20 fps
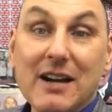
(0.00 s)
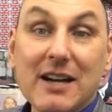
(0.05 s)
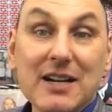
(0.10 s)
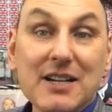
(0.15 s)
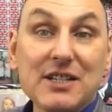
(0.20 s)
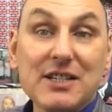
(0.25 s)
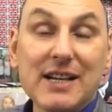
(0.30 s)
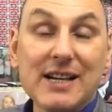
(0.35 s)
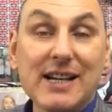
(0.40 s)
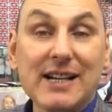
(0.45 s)
I'm
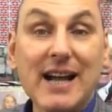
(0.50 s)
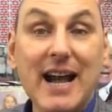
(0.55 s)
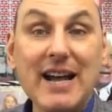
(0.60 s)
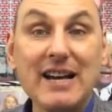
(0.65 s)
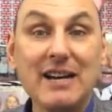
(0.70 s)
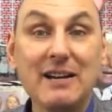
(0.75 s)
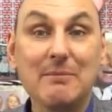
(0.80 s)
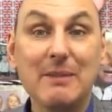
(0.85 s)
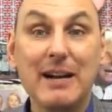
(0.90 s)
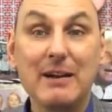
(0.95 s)
going to sing
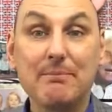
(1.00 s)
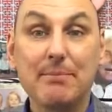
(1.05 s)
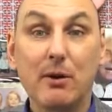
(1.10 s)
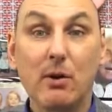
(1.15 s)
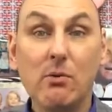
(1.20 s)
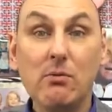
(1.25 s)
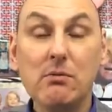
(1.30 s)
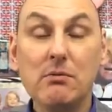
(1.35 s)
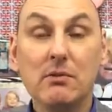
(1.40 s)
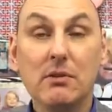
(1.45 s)
again in a minute,
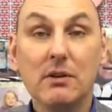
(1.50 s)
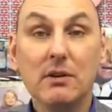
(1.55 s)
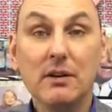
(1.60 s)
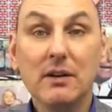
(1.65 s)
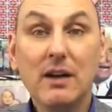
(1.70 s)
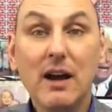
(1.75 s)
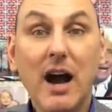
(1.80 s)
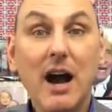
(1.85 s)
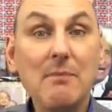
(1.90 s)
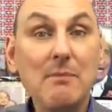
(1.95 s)
Paul.
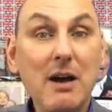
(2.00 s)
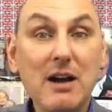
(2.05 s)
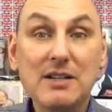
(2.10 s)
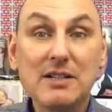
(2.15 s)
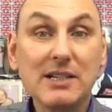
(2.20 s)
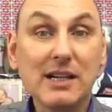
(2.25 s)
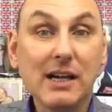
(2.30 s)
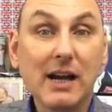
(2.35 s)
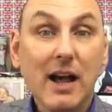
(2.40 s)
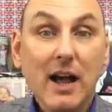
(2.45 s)
I
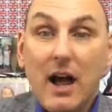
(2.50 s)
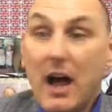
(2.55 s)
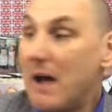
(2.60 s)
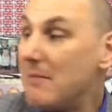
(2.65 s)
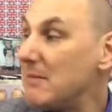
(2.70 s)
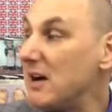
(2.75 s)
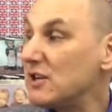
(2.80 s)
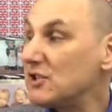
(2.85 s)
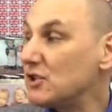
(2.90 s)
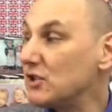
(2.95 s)
might sing. A,
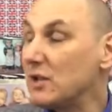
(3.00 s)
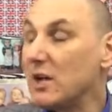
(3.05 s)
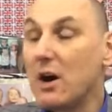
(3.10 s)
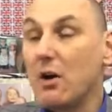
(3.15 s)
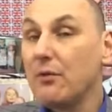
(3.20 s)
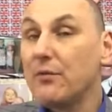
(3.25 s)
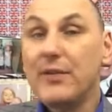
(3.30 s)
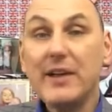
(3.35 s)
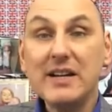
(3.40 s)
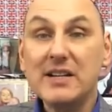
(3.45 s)
I might do the
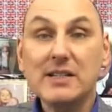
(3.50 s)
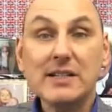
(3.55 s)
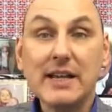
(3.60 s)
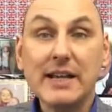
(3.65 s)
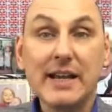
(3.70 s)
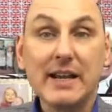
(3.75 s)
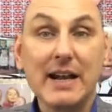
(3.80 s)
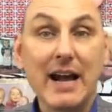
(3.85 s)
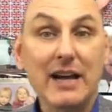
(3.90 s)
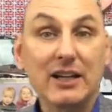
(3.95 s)
whole thing
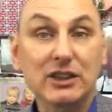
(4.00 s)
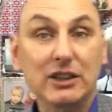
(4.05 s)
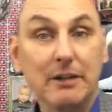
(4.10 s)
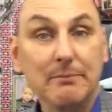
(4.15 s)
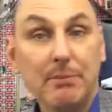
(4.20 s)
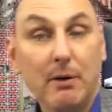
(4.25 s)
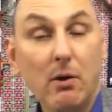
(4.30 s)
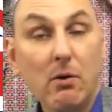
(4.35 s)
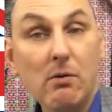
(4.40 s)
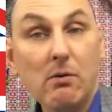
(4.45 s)
singing,
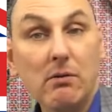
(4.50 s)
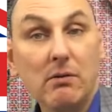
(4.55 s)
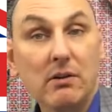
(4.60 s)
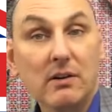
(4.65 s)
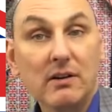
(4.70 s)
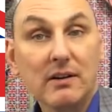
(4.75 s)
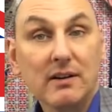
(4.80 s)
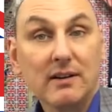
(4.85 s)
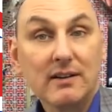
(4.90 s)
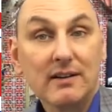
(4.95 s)
actually, Paul.
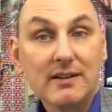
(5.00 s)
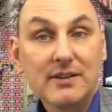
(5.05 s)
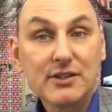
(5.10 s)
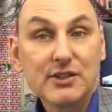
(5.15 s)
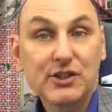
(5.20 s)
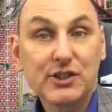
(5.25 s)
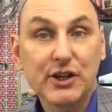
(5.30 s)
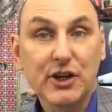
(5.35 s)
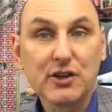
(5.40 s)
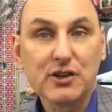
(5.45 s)

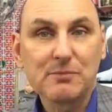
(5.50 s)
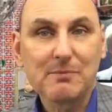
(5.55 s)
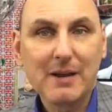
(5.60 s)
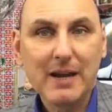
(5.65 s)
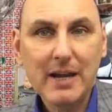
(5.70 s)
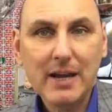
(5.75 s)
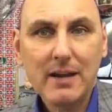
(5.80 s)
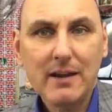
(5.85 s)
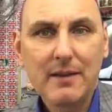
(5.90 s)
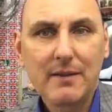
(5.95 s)
Excuse
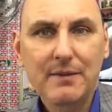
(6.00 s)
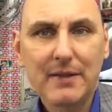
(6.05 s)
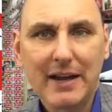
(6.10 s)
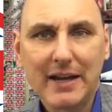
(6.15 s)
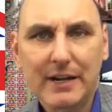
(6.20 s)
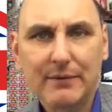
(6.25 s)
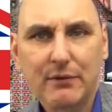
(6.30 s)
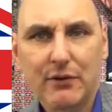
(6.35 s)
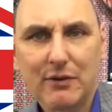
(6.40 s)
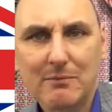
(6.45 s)
me.
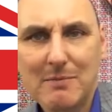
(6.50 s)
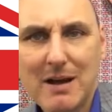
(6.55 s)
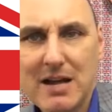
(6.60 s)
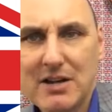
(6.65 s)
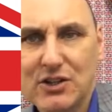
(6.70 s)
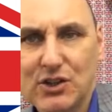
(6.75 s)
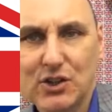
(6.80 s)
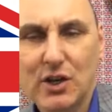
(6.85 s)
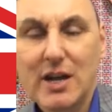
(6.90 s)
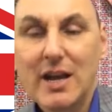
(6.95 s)
Thank you very
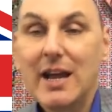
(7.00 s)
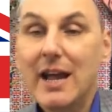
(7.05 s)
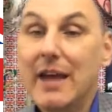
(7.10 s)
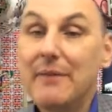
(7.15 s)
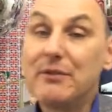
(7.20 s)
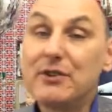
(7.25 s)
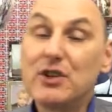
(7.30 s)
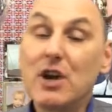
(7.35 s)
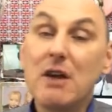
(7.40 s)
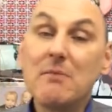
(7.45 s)
much.
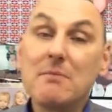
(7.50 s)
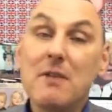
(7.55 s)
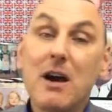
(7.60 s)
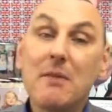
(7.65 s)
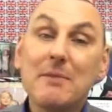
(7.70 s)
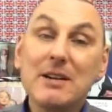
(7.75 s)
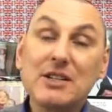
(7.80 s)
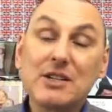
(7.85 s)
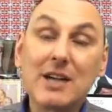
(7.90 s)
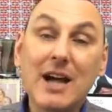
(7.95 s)
If you don't
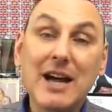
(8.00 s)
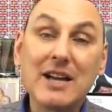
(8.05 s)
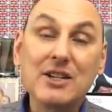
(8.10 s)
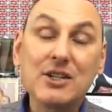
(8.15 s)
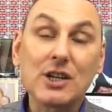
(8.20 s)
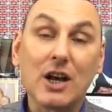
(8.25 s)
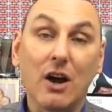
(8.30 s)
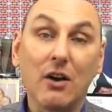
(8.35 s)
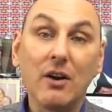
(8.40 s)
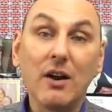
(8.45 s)
mind me
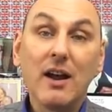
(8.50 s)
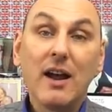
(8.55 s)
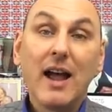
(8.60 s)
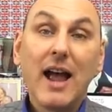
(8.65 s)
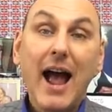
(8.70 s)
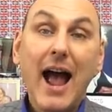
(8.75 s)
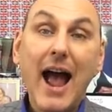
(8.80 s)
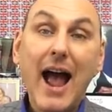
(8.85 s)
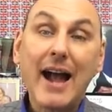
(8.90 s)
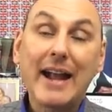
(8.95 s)
saying so,
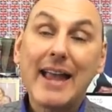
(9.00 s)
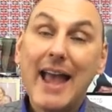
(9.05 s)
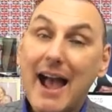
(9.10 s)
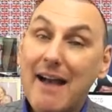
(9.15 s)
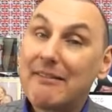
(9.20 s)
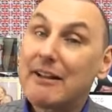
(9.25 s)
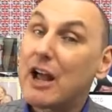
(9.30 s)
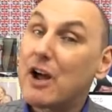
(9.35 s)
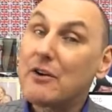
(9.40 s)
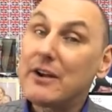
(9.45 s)
our
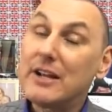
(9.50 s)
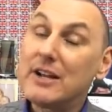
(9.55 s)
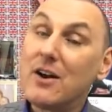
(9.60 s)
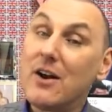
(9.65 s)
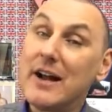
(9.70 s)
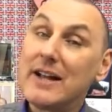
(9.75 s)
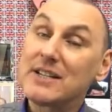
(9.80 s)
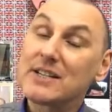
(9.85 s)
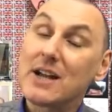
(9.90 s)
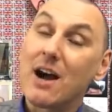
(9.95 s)
karaoke
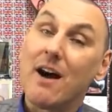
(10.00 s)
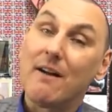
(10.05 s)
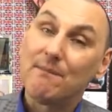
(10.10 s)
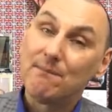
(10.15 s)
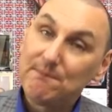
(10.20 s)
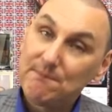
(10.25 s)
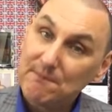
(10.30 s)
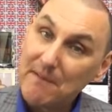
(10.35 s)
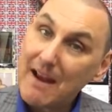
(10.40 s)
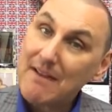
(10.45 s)
nights are
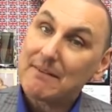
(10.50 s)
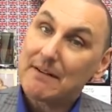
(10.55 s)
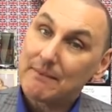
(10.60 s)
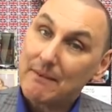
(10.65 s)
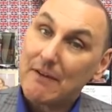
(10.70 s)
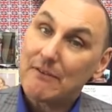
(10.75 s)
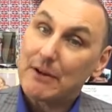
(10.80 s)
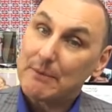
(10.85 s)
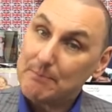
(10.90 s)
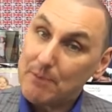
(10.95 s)
very,
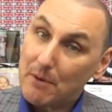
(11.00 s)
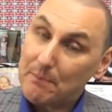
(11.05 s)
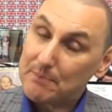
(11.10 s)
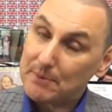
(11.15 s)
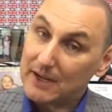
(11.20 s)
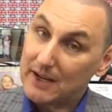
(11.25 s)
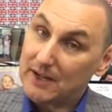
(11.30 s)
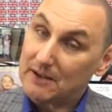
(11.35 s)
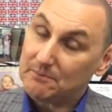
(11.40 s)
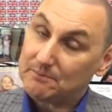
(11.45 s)
very
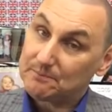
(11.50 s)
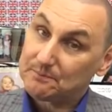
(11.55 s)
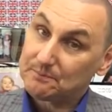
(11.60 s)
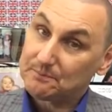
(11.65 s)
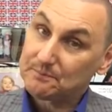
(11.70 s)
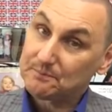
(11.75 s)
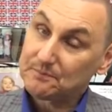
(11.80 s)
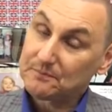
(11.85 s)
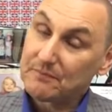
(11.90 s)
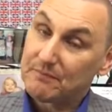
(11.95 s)
popular.
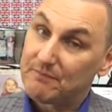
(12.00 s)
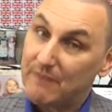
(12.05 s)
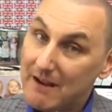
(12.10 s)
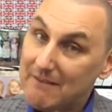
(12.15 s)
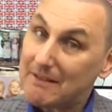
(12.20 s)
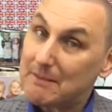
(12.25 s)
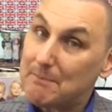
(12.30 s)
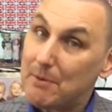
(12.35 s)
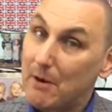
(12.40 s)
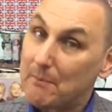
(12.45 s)

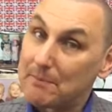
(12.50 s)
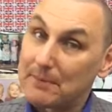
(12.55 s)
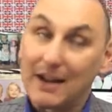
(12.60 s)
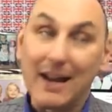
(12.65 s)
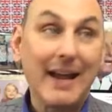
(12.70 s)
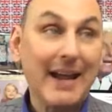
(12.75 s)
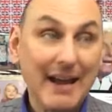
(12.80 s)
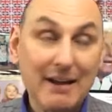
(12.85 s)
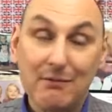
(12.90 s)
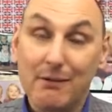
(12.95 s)
Very
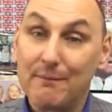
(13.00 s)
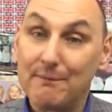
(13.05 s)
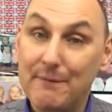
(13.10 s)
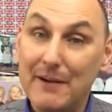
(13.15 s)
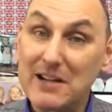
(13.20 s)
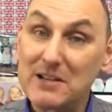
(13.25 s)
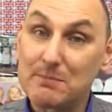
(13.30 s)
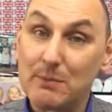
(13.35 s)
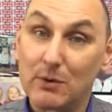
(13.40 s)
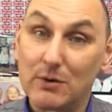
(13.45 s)
popular here on
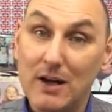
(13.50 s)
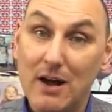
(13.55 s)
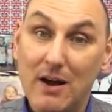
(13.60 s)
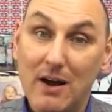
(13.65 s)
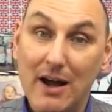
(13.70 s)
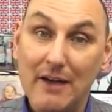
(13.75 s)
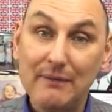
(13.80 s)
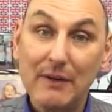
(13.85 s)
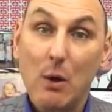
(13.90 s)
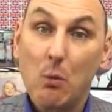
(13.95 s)
Facebook
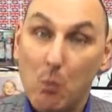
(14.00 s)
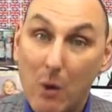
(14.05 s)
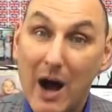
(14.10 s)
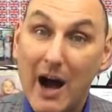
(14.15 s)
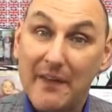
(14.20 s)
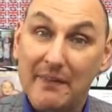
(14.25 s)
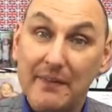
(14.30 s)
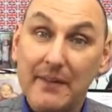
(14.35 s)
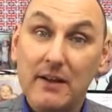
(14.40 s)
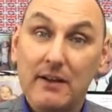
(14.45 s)
Live.
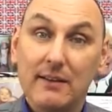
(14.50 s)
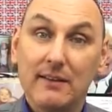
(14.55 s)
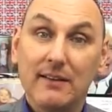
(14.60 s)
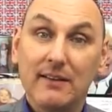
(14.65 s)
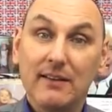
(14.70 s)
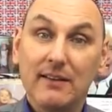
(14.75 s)
One.